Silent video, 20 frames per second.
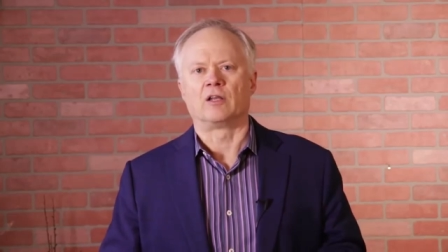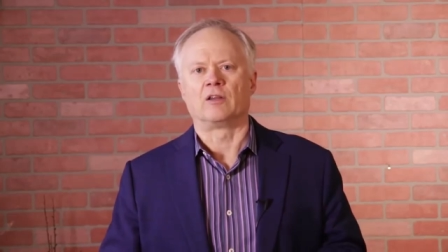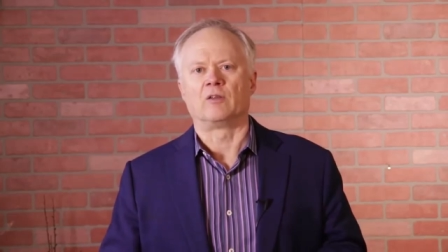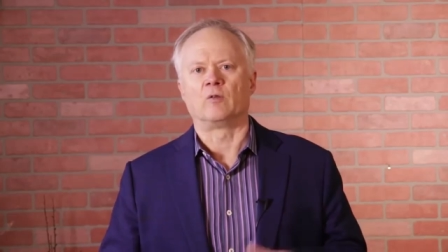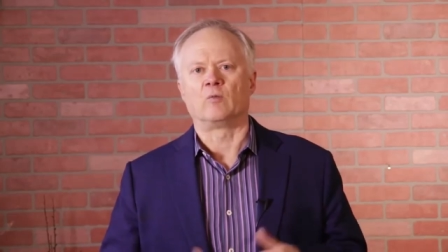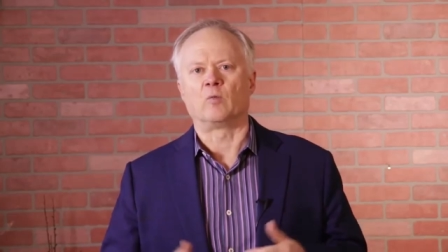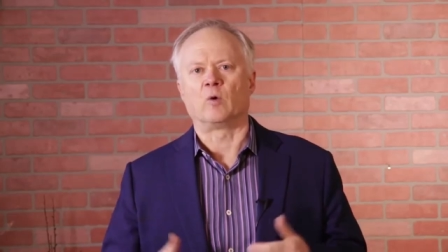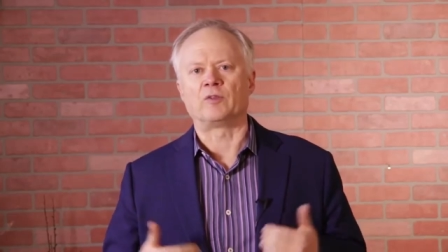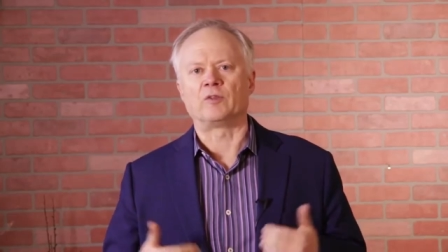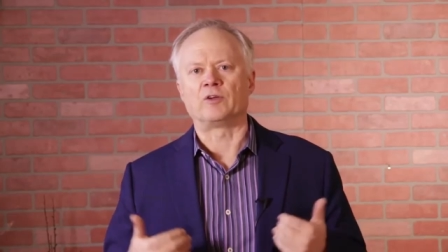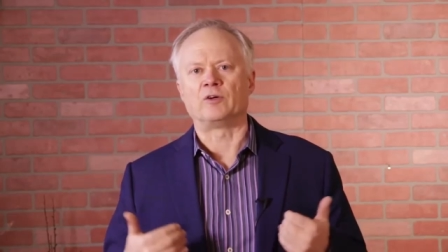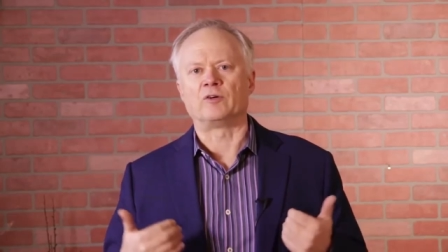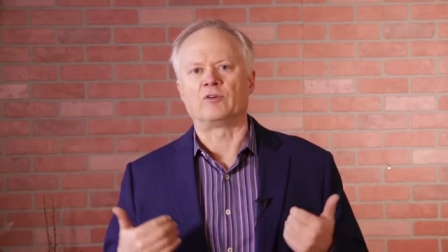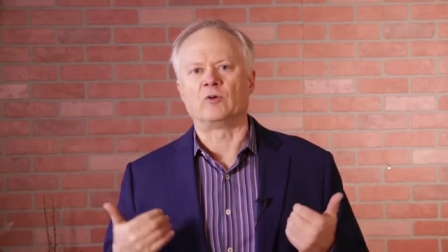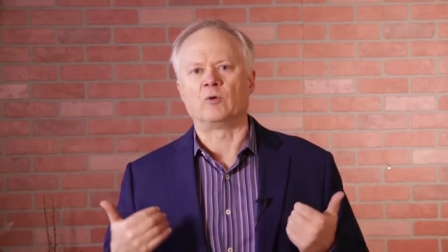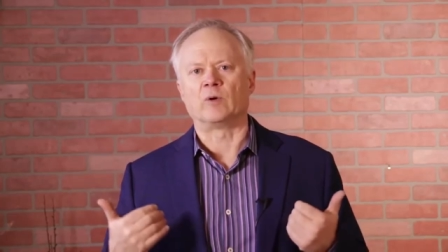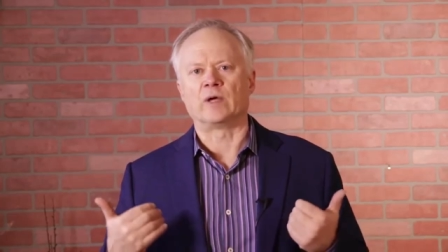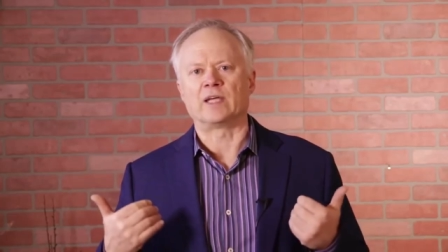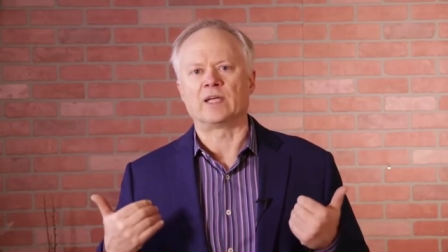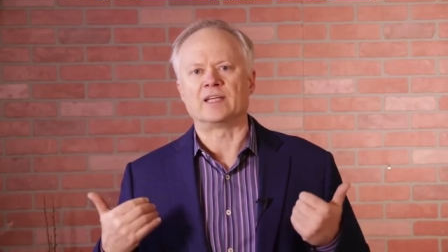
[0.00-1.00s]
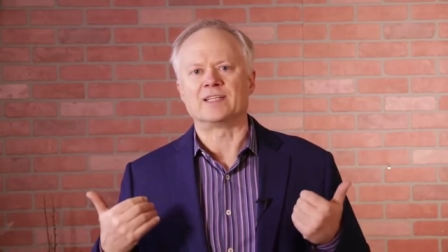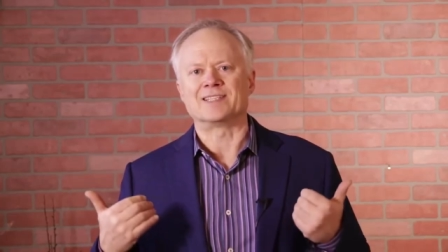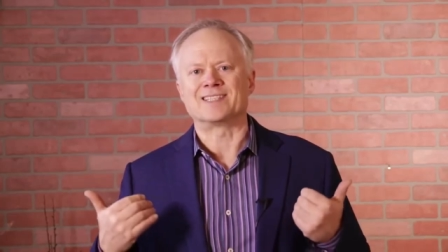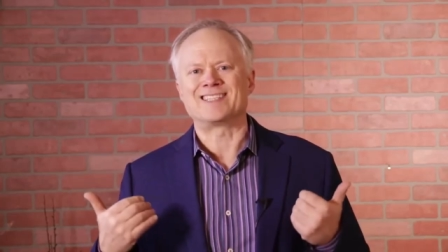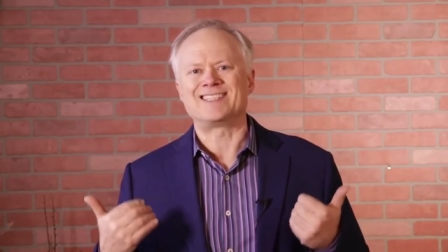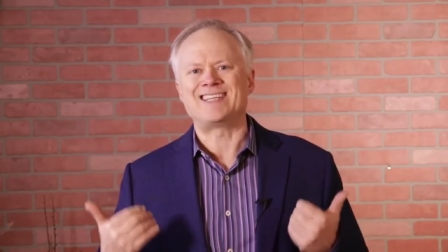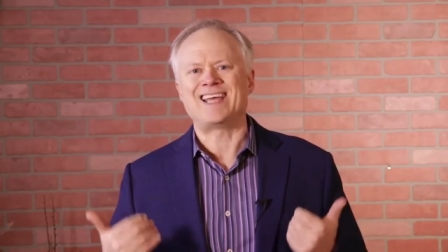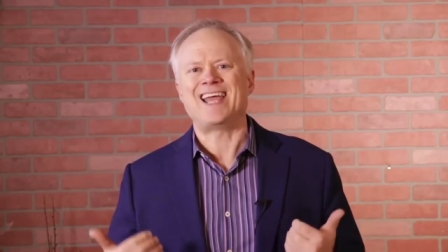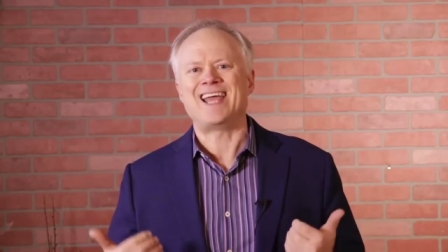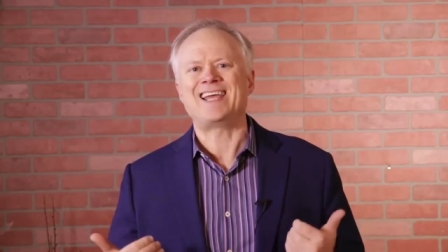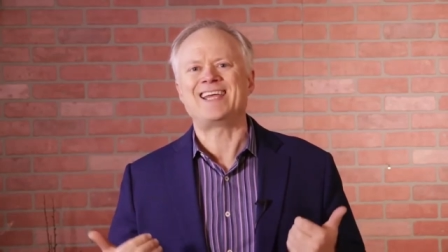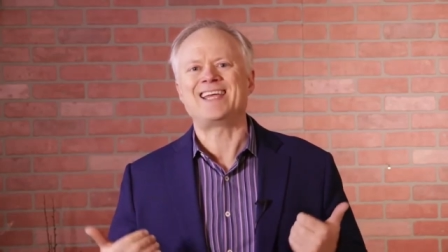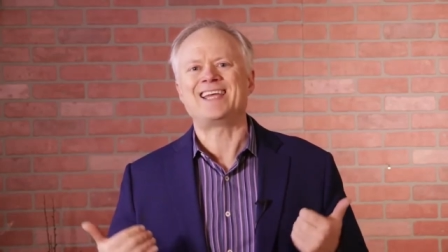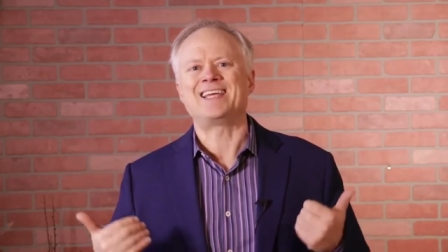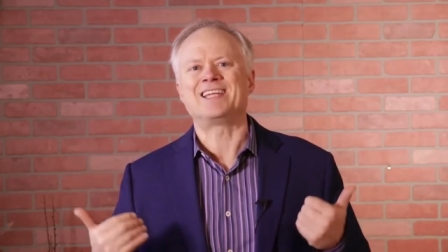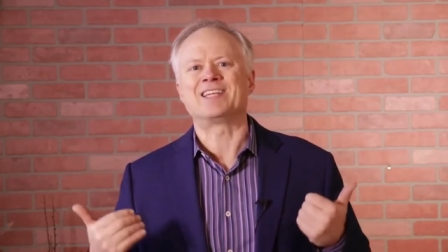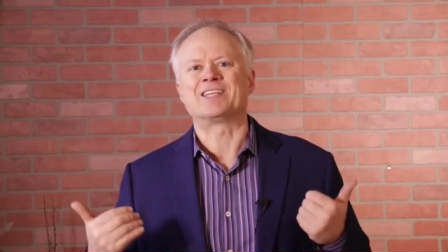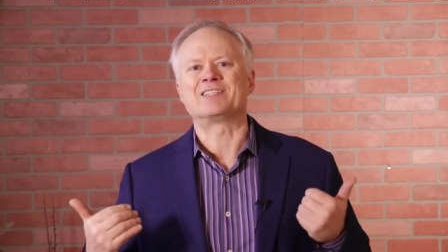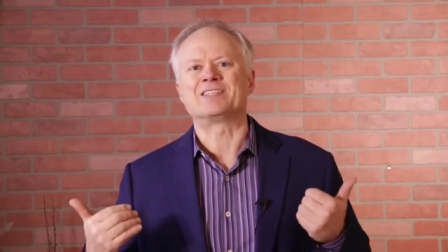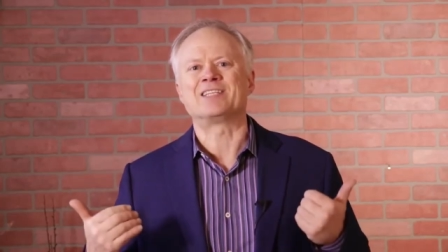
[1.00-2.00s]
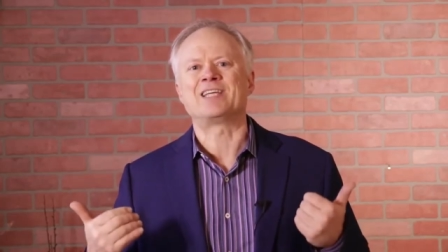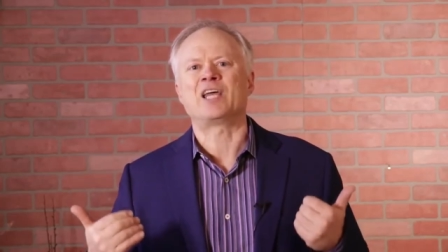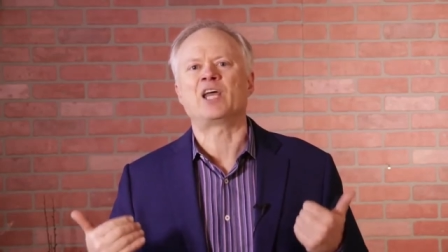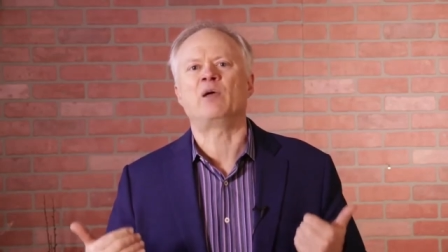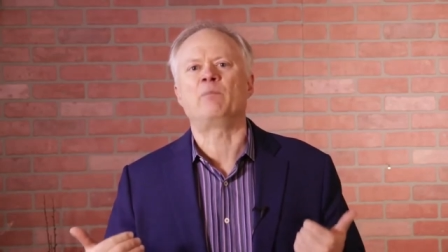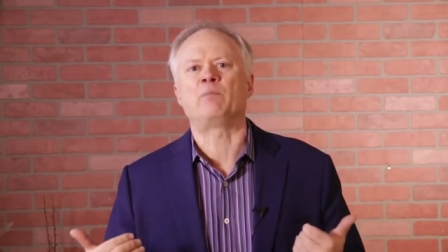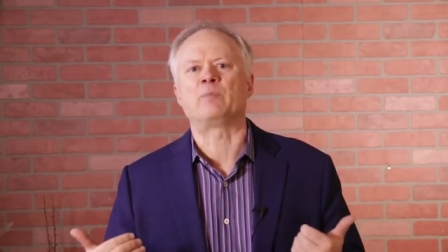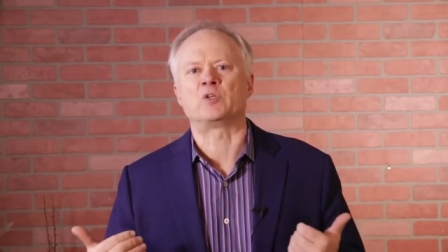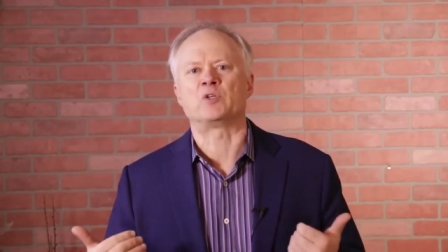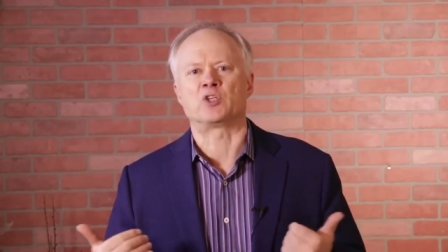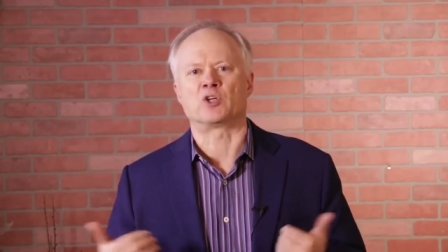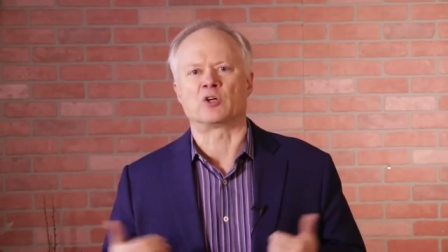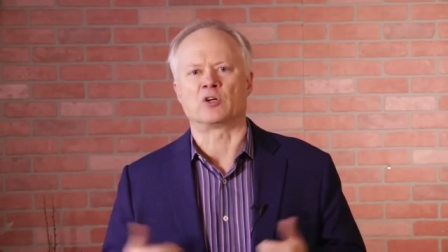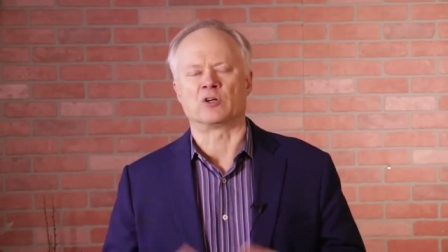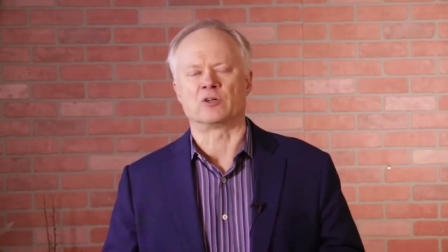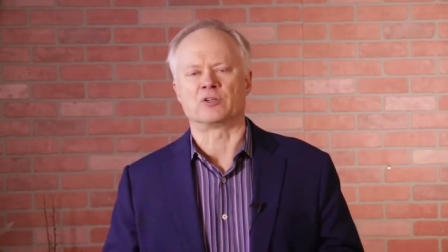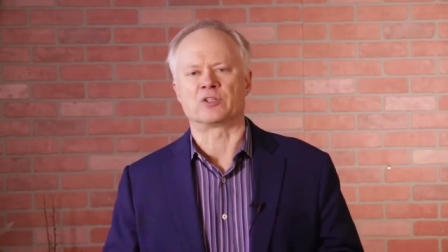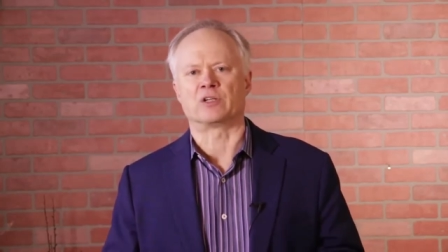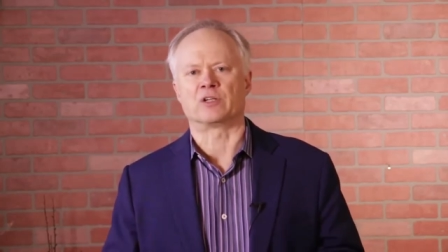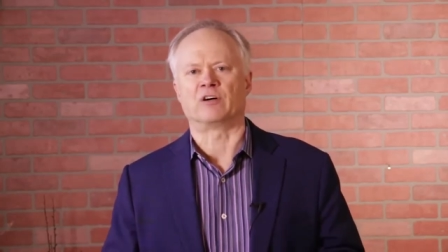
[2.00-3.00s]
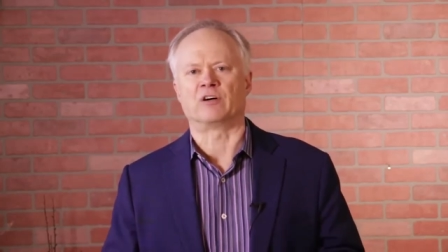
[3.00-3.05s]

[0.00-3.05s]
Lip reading: what they're doing is taking the temperatures